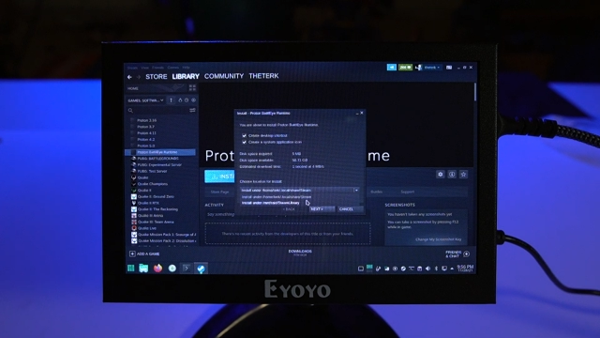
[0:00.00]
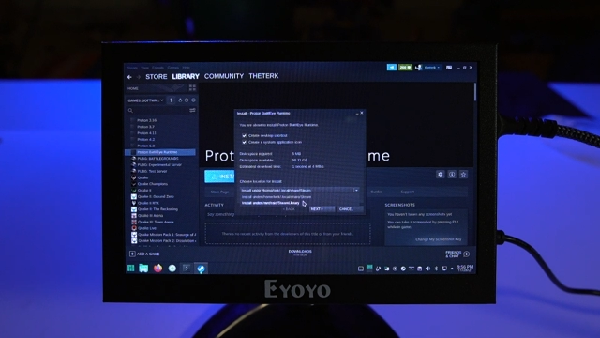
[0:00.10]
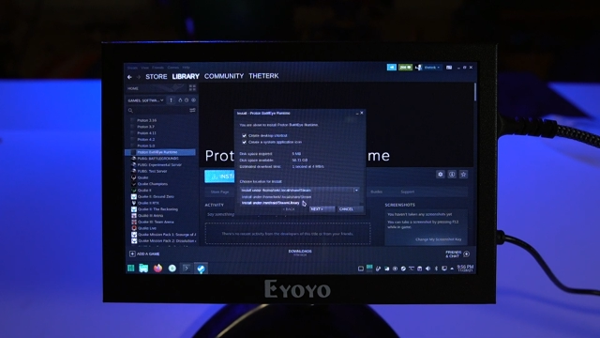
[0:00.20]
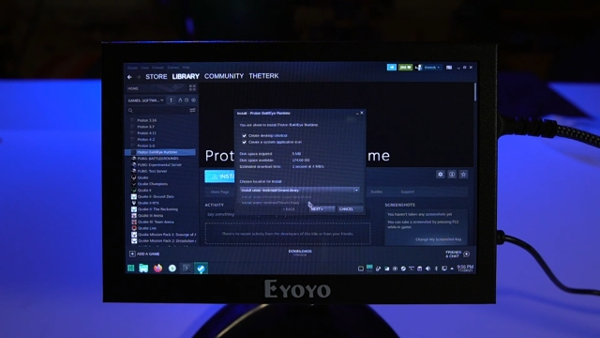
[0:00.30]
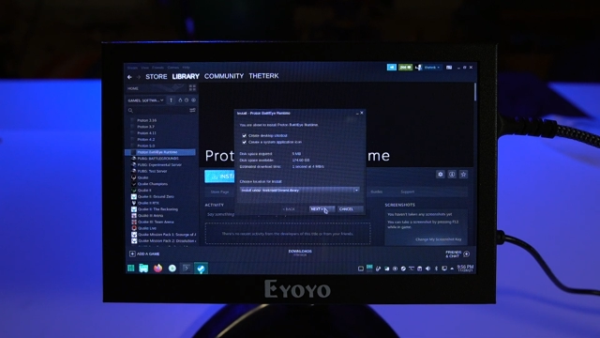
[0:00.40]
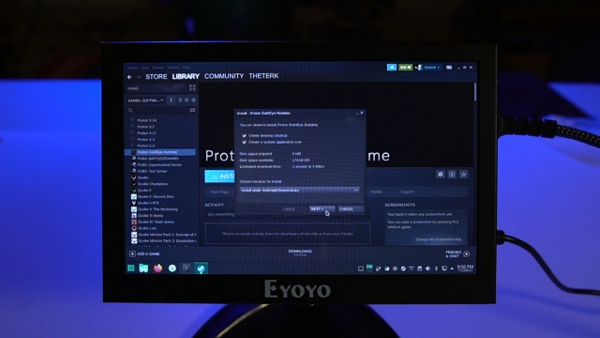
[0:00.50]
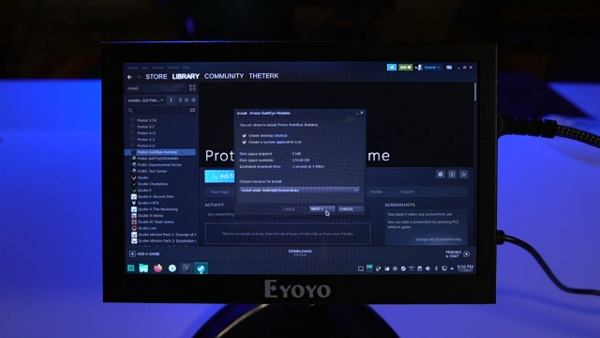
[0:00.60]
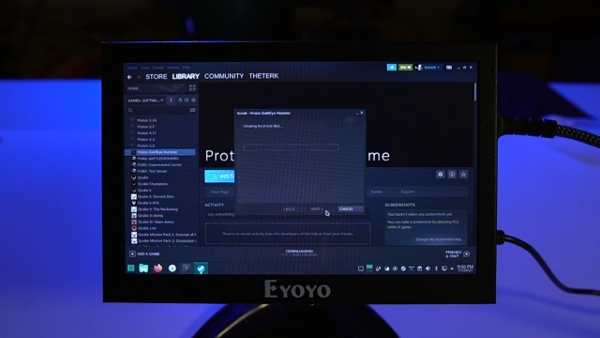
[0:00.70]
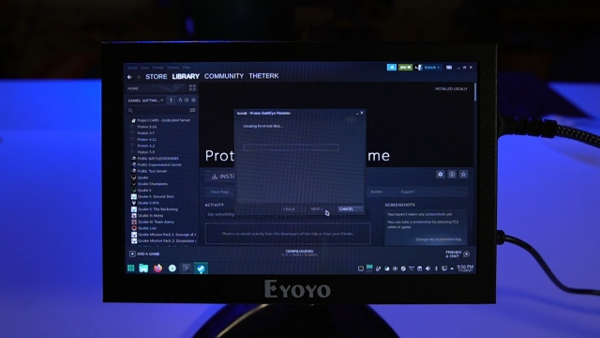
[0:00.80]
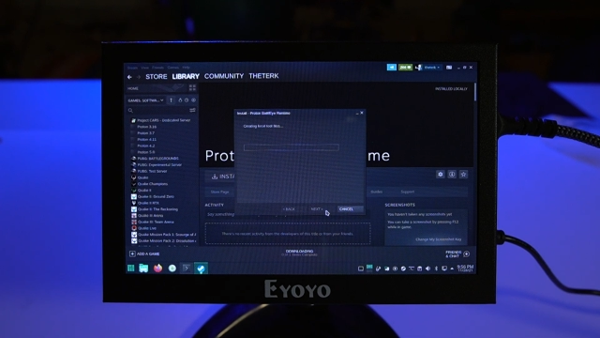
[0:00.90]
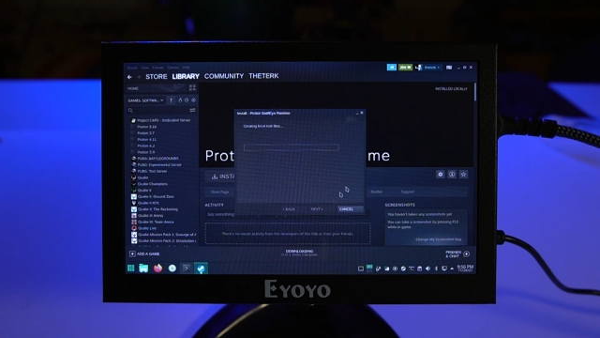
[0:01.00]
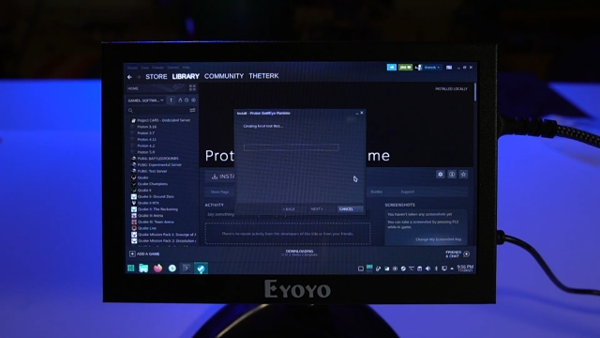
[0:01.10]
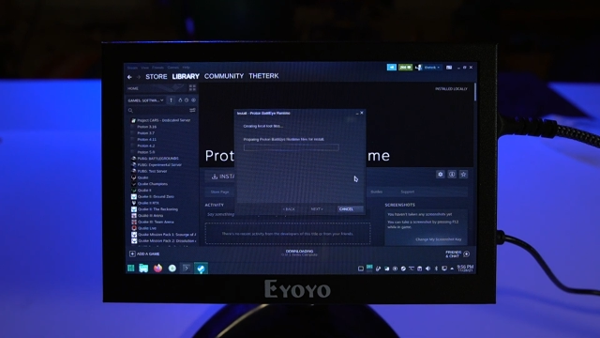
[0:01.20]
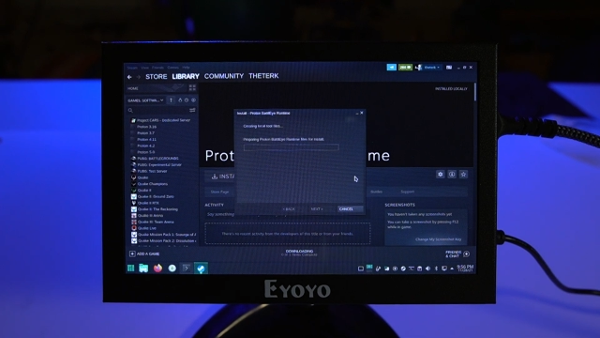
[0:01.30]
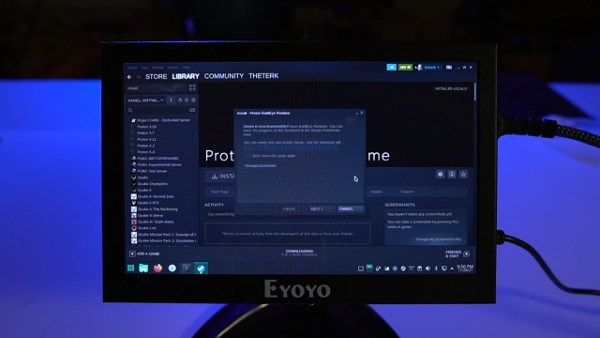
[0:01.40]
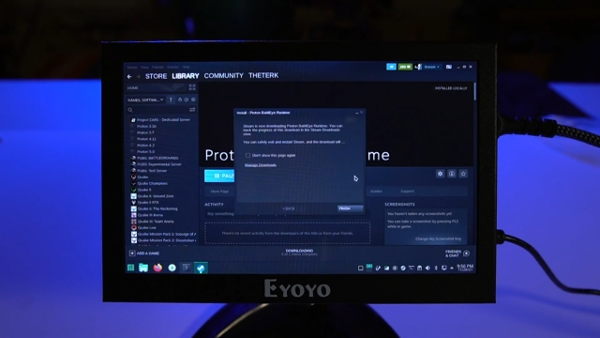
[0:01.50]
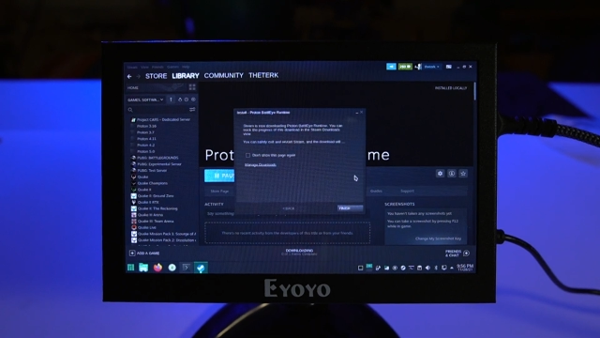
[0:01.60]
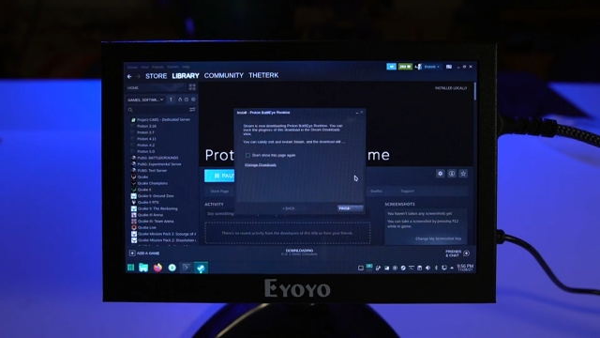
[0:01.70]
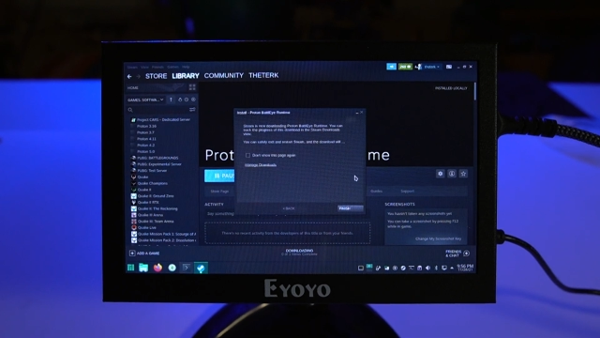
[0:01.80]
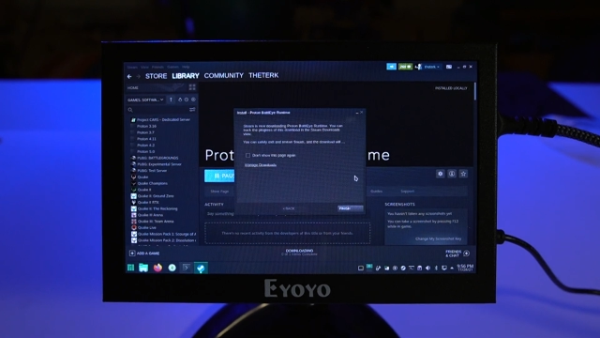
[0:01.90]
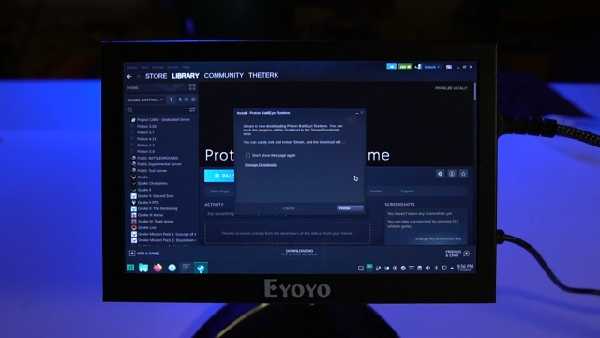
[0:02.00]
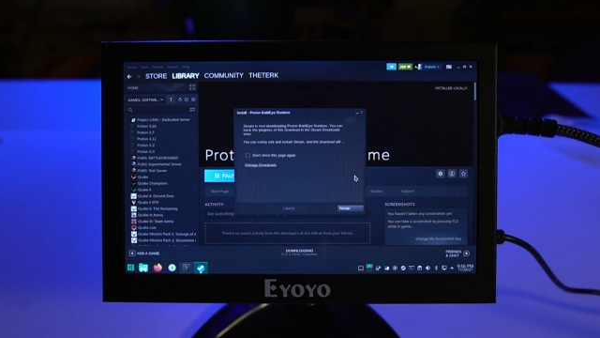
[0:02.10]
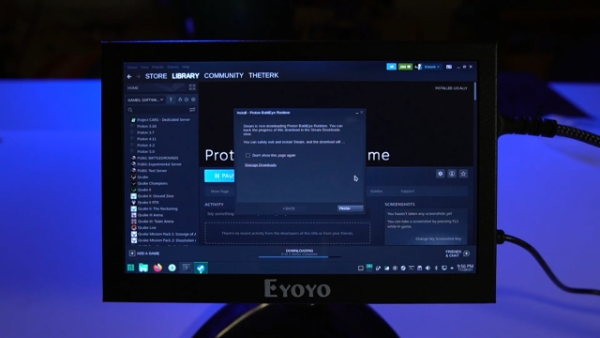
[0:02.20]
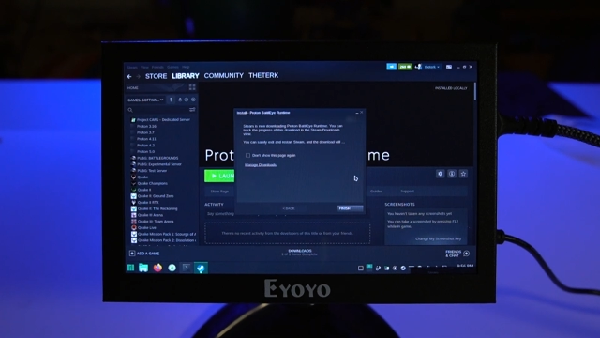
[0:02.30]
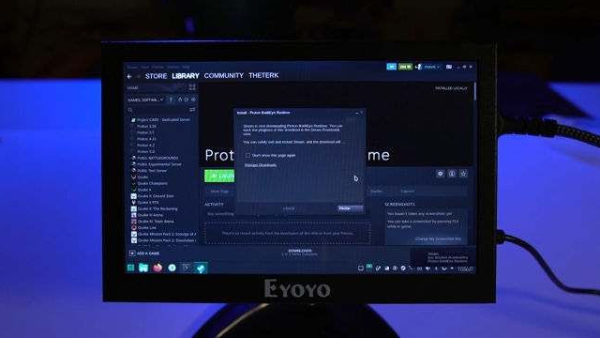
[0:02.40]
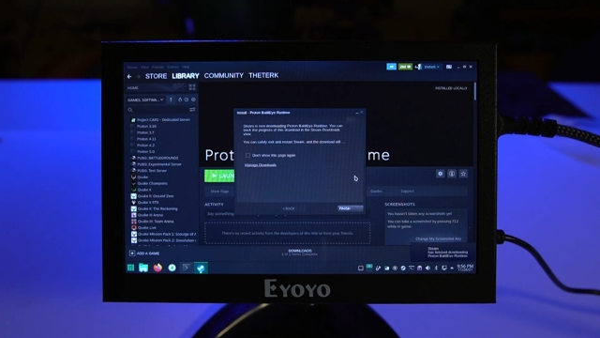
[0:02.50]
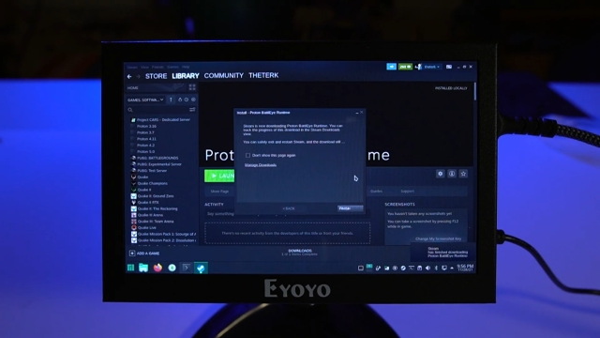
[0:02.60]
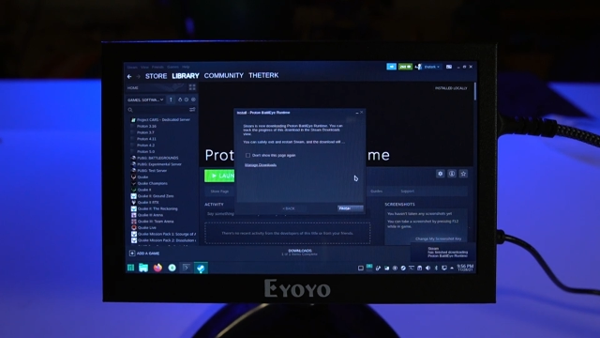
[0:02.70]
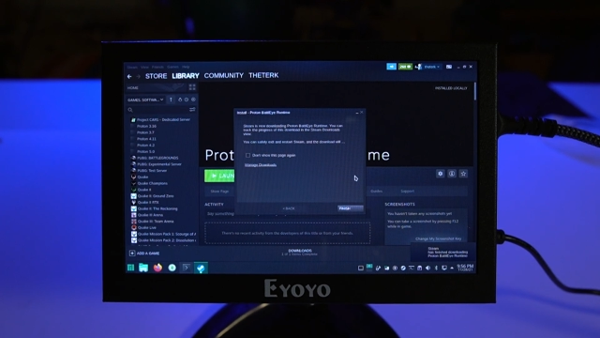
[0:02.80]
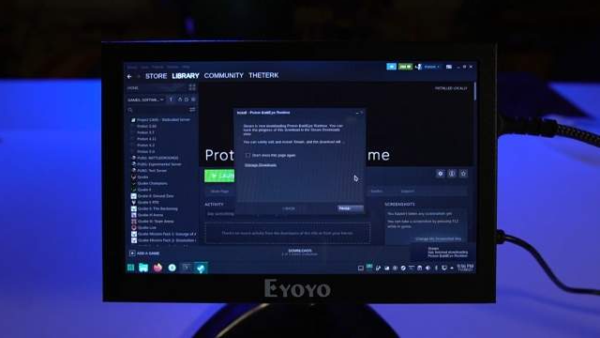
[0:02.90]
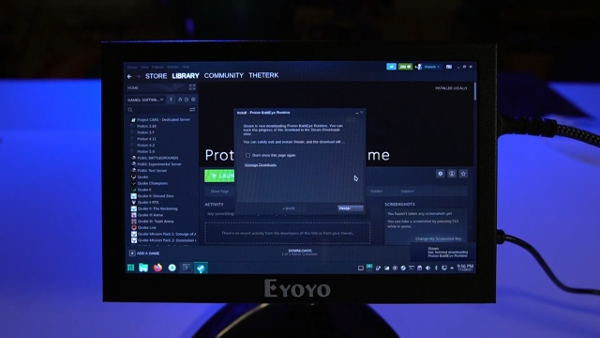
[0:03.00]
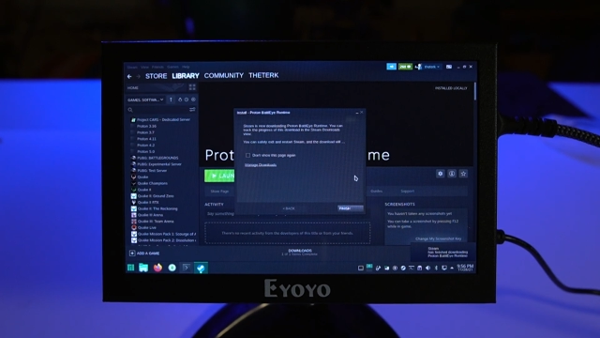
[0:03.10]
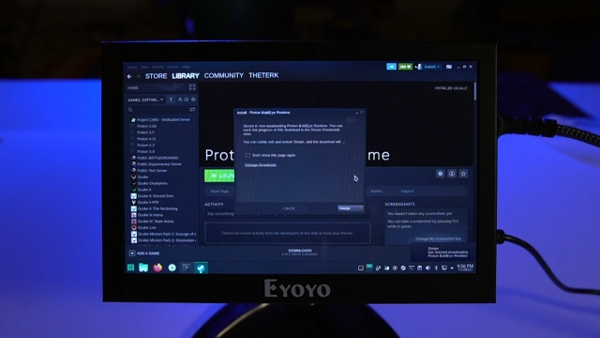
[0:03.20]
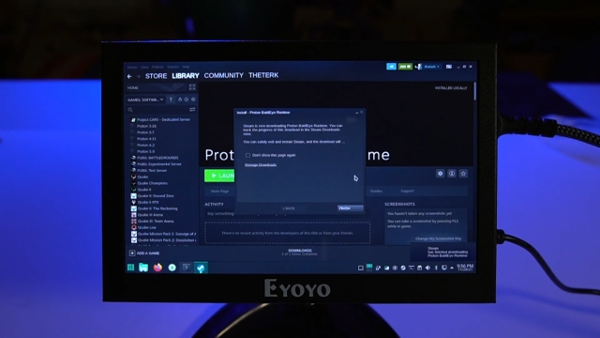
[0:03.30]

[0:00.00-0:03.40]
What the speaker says: No face is visible, so there are no lips to read.